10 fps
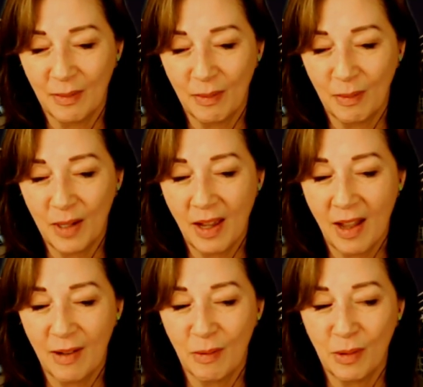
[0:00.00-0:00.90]
we
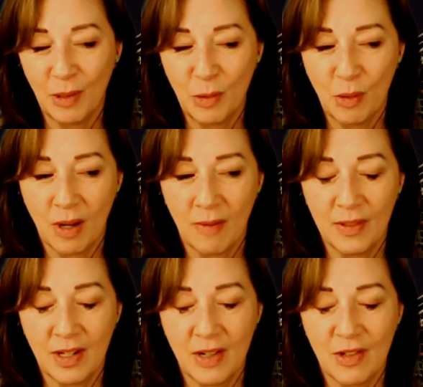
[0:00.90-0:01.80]
had a really cool
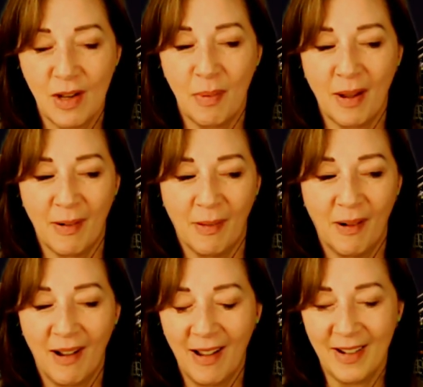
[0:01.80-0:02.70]
conversation
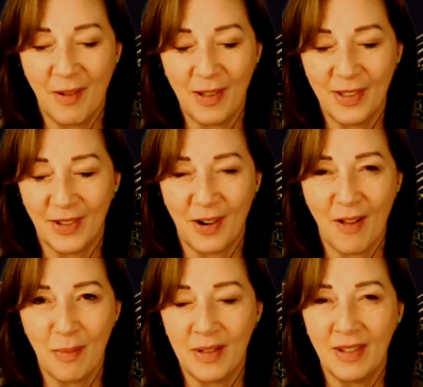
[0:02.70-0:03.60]
about, you know, I start
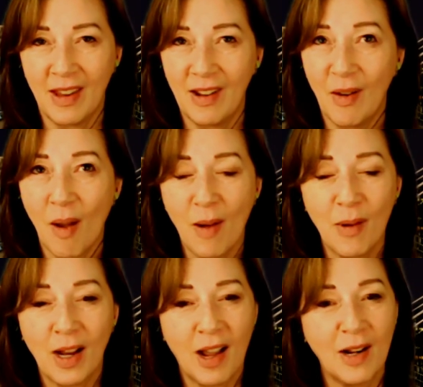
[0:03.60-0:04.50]
off by saying, you know, I,
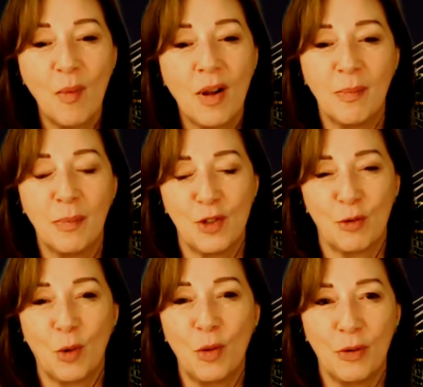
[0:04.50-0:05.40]
I kind of want to
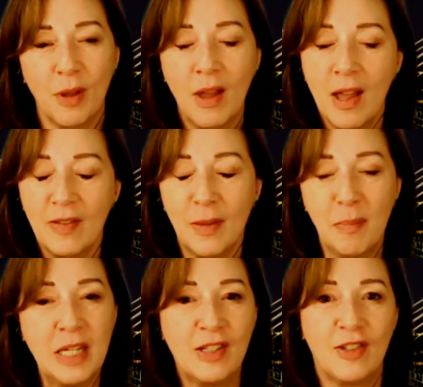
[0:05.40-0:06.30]
patrol the, the
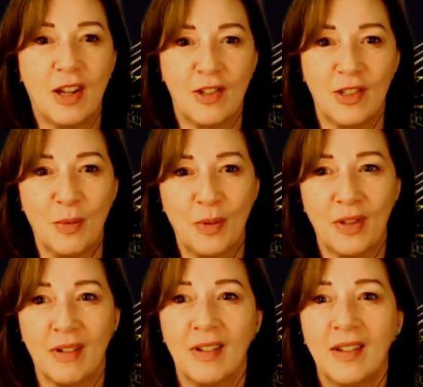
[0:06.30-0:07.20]
meat section with
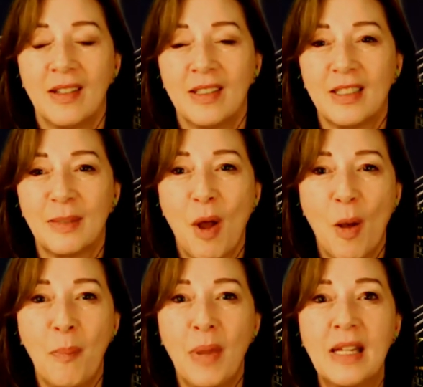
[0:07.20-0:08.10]
a
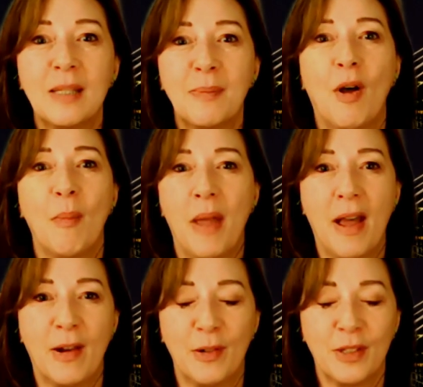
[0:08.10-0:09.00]
small baseball
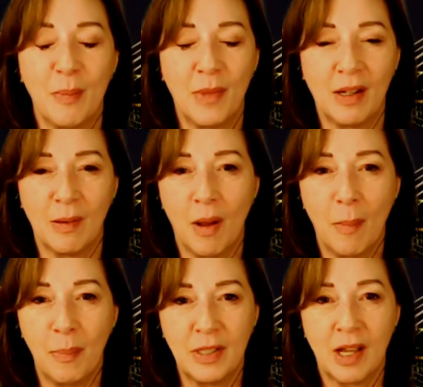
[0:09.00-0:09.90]
bat or something, a,
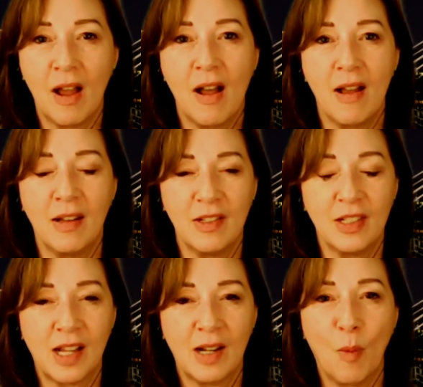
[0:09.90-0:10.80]
a baton, and
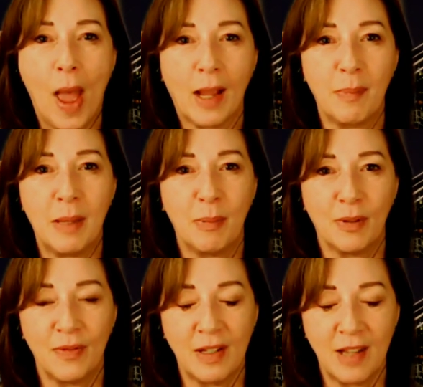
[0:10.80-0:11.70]
just kind of whack people
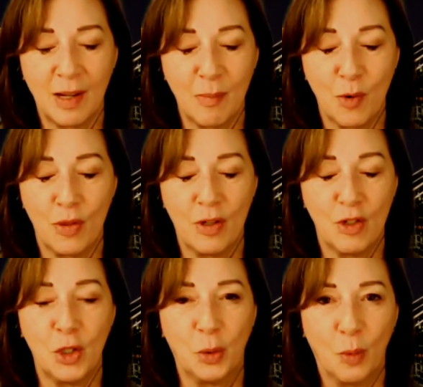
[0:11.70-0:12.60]
if they take more than
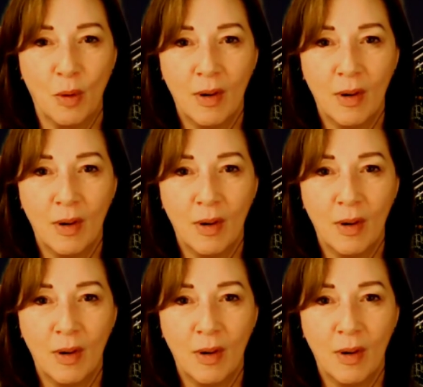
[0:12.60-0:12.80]
two,